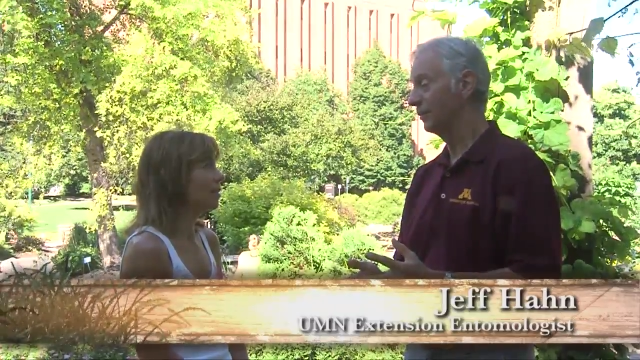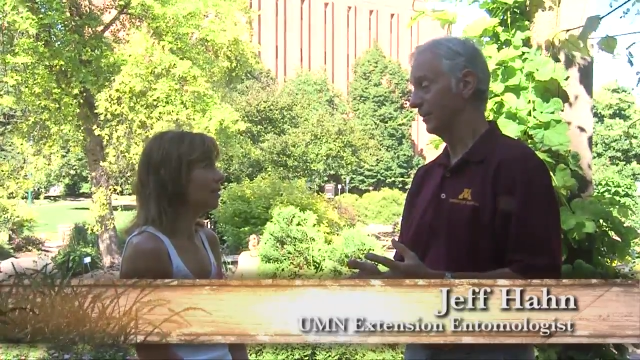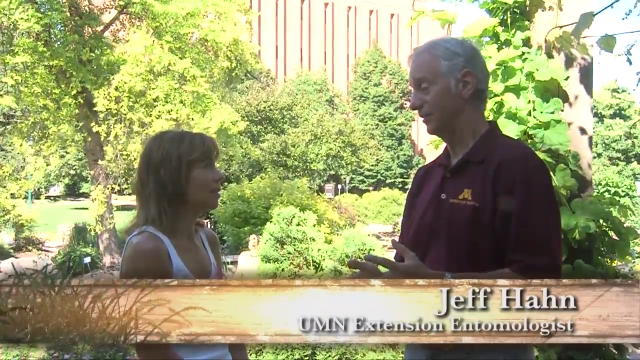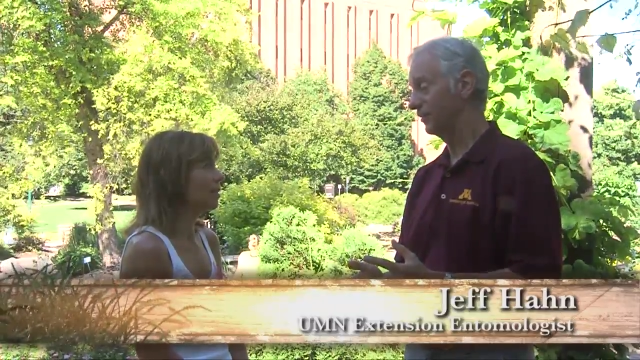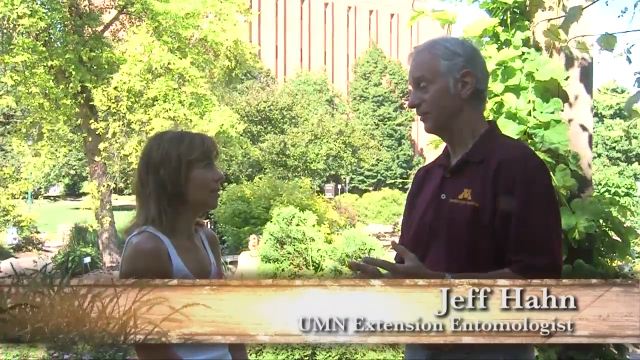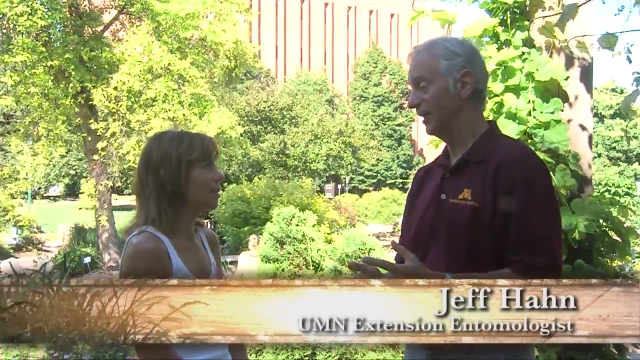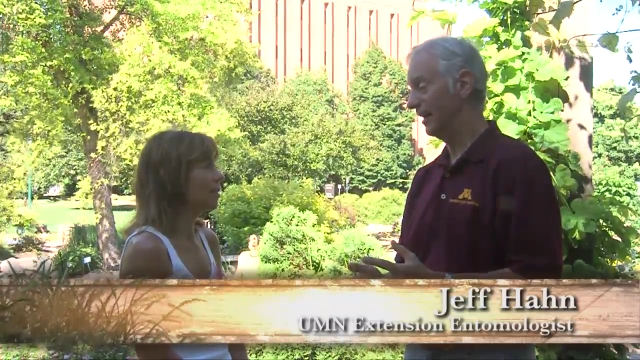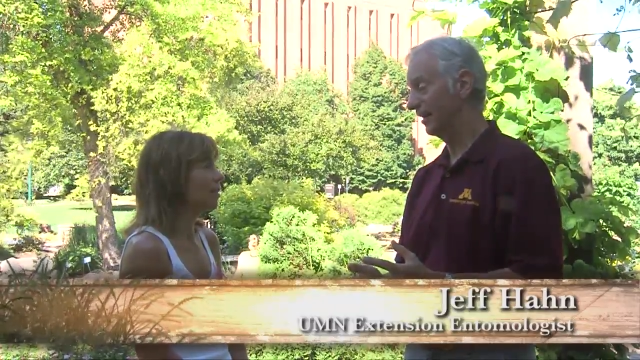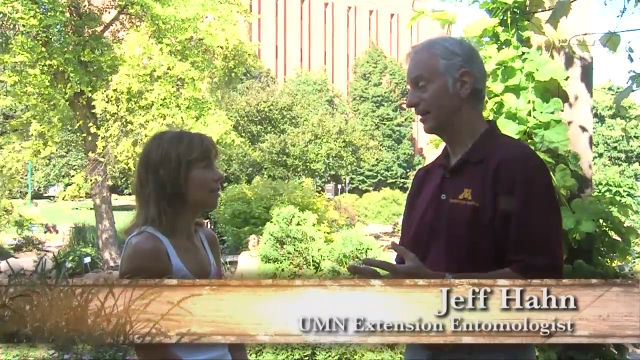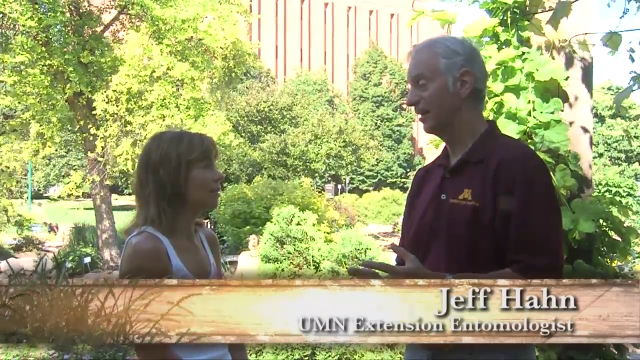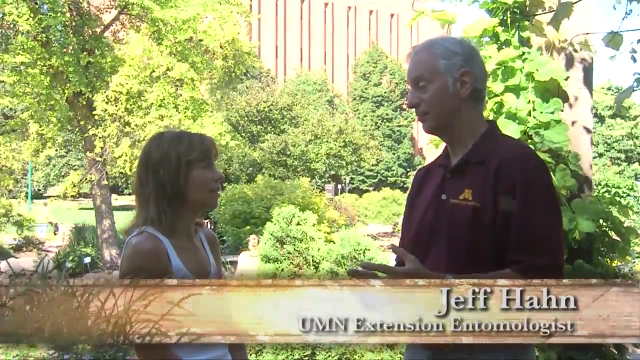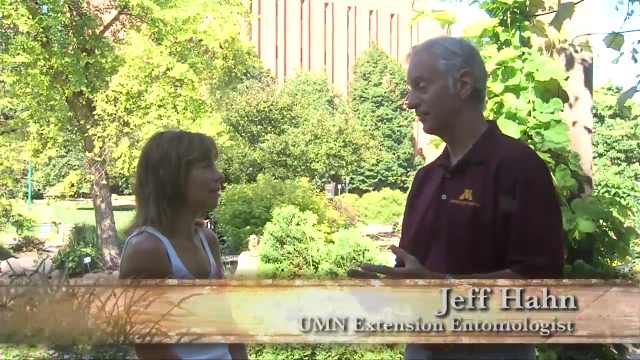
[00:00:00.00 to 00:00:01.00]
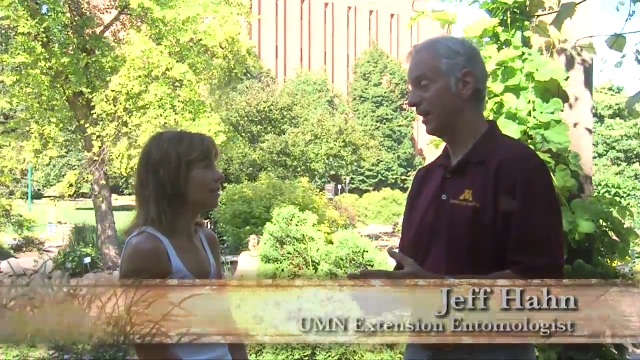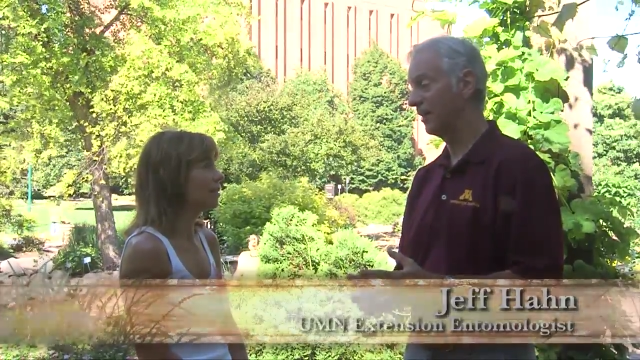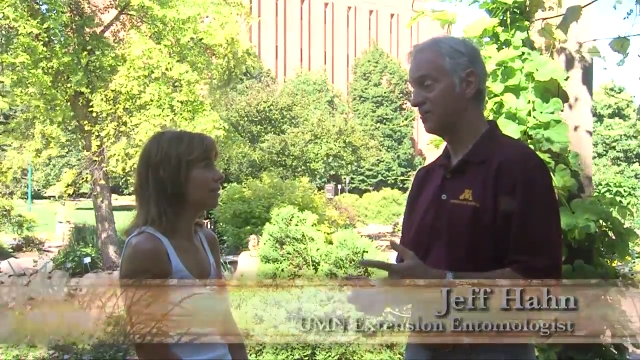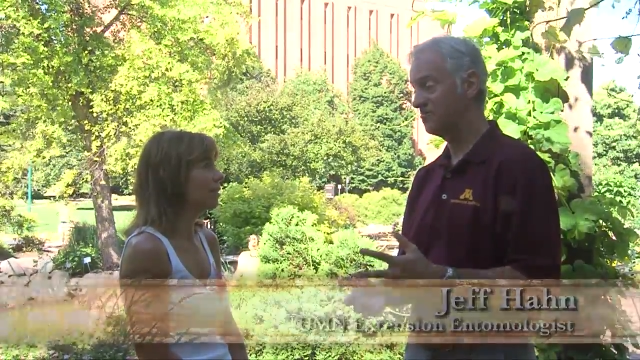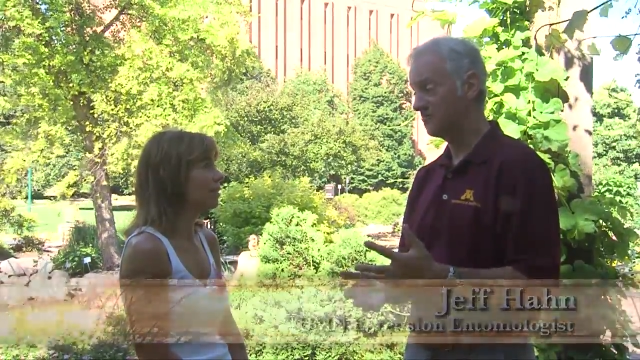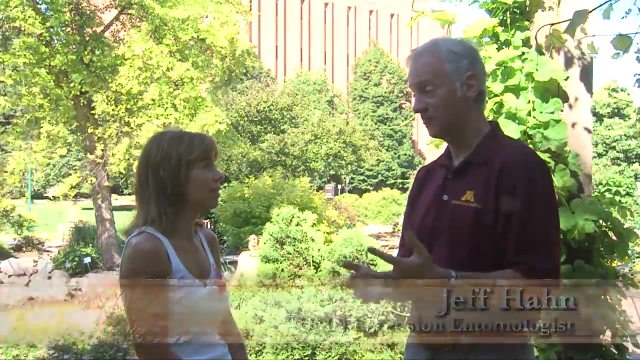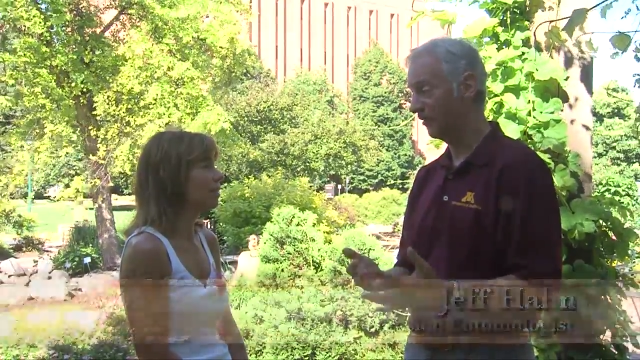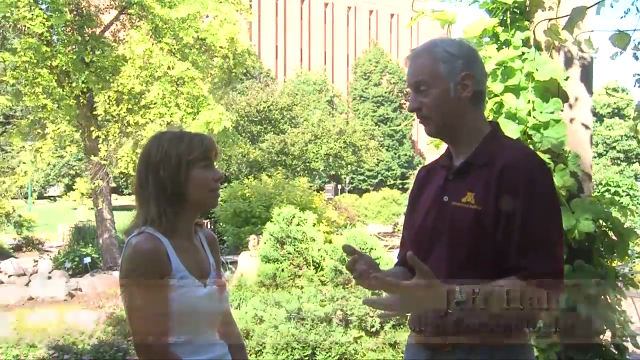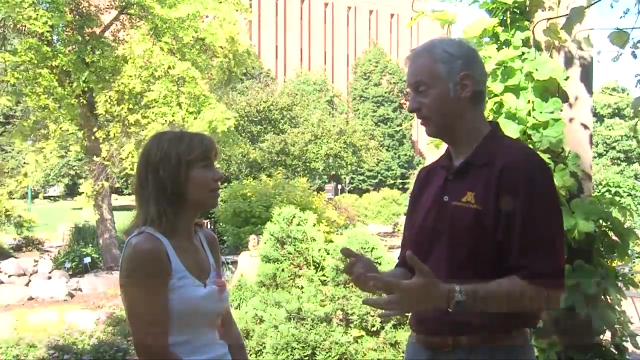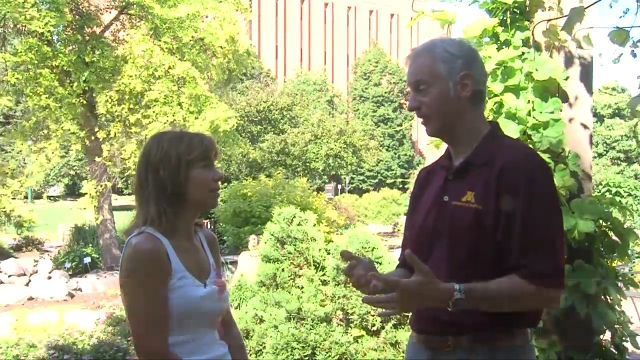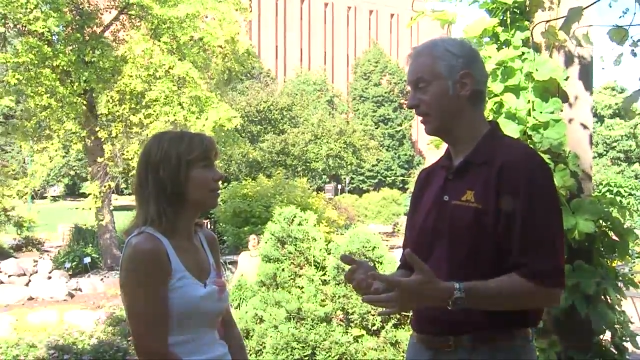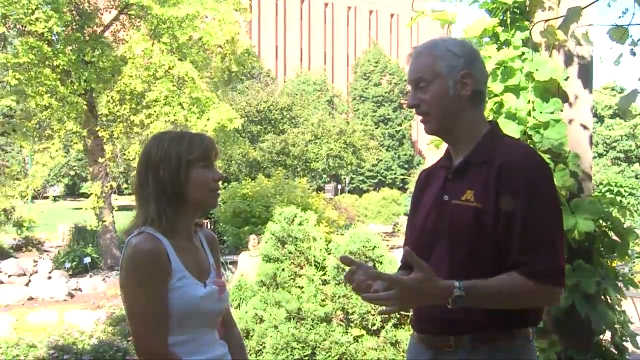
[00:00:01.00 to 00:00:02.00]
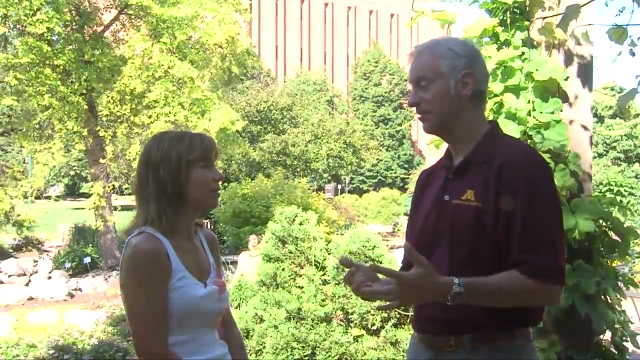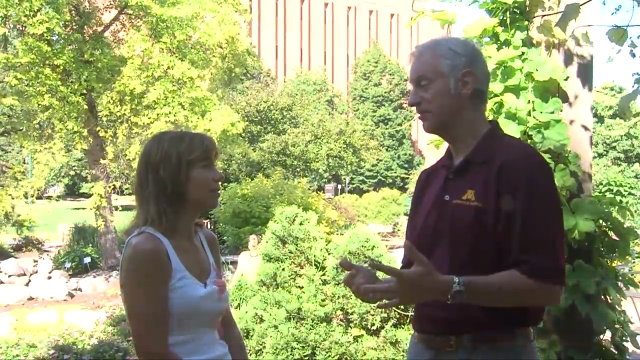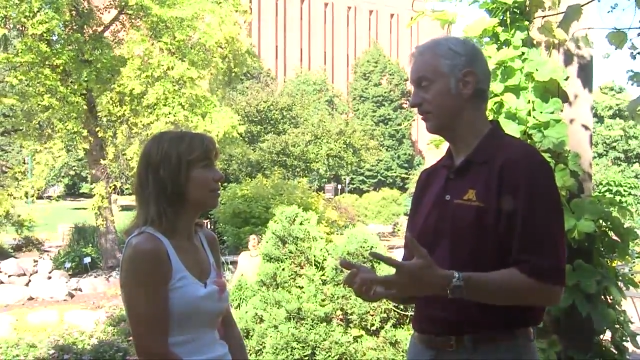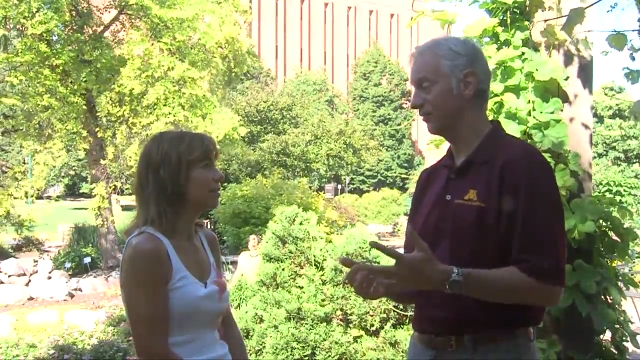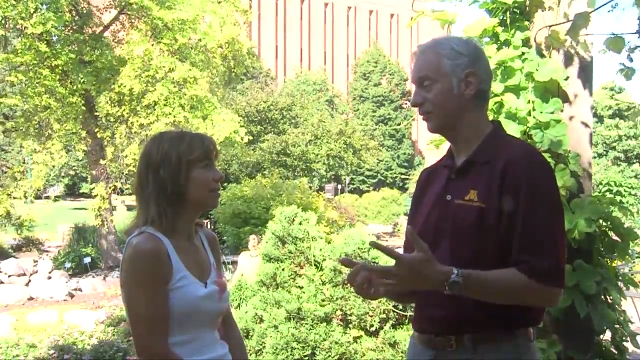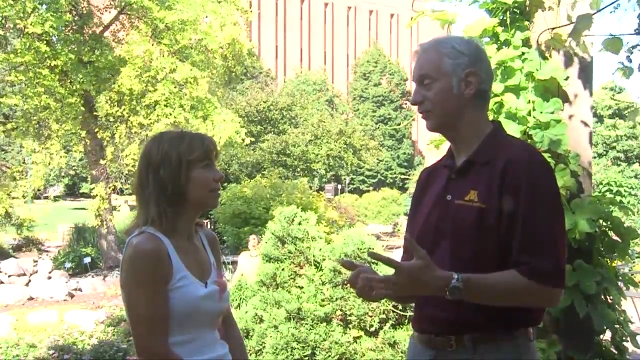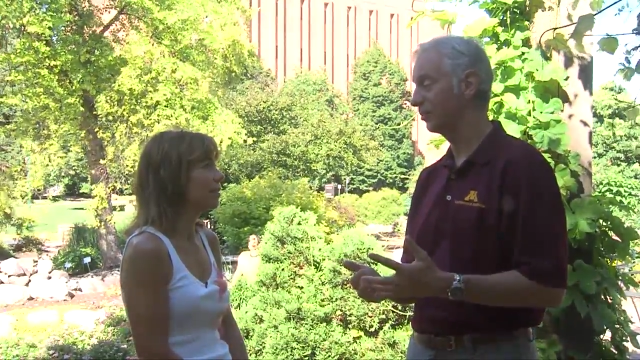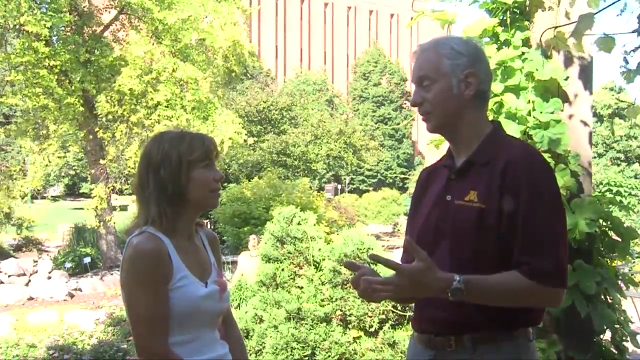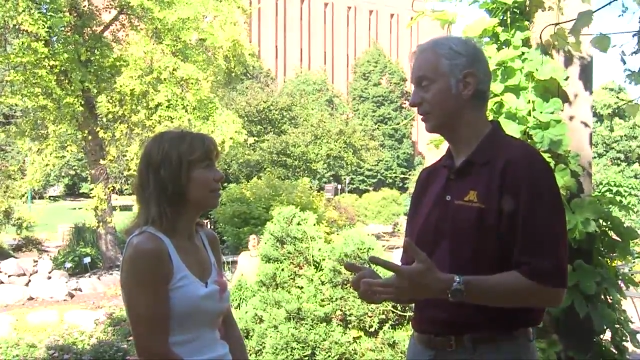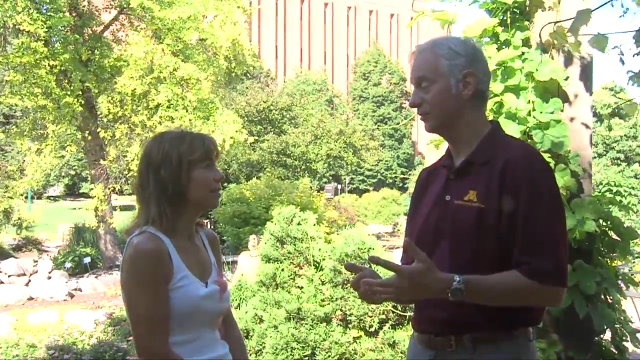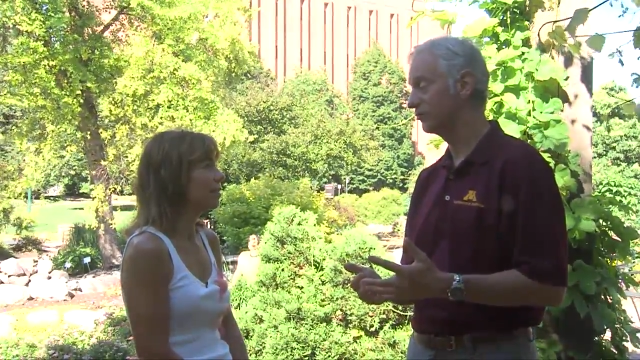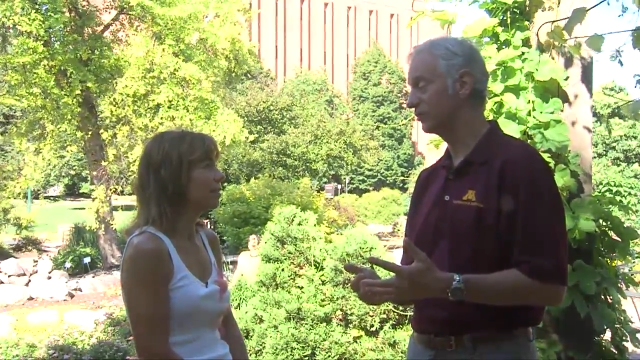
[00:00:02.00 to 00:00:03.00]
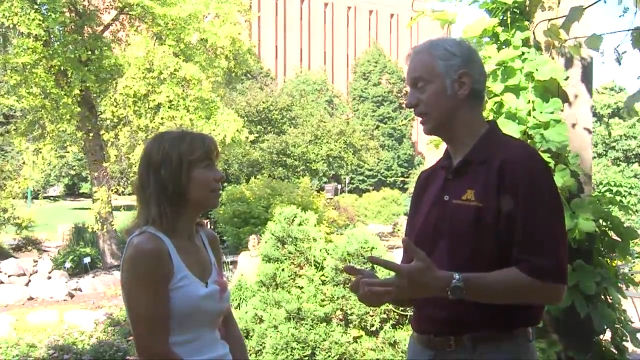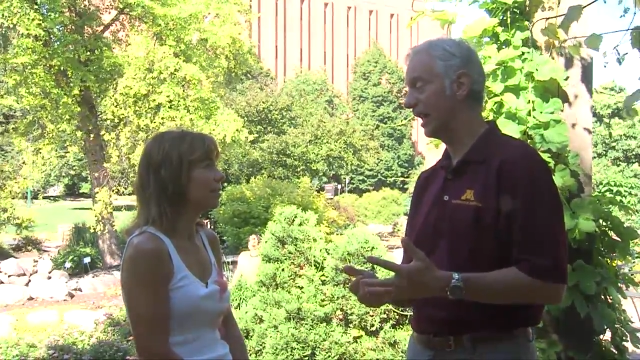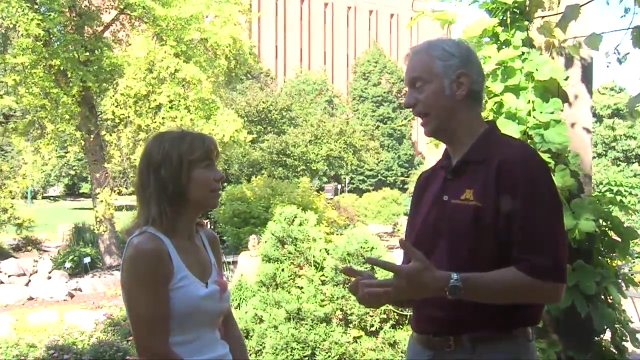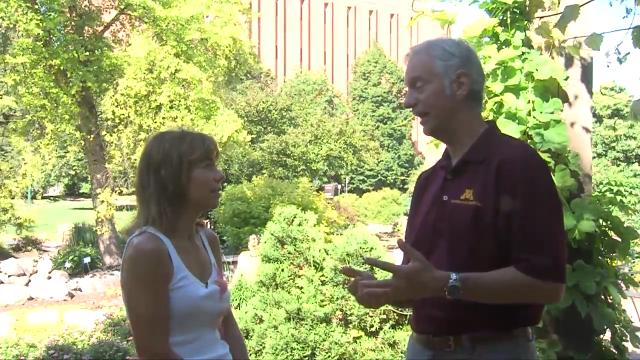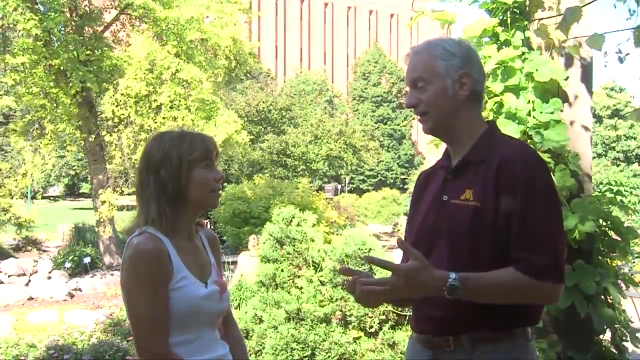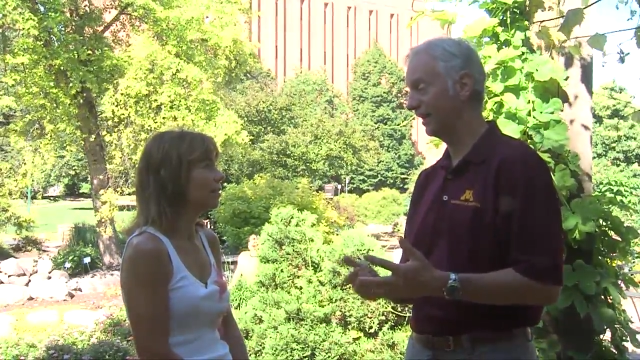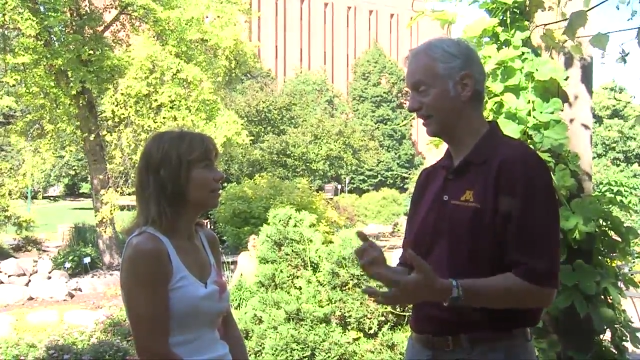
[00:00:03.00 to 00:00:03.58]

we understand it comes out roughly the first week of July.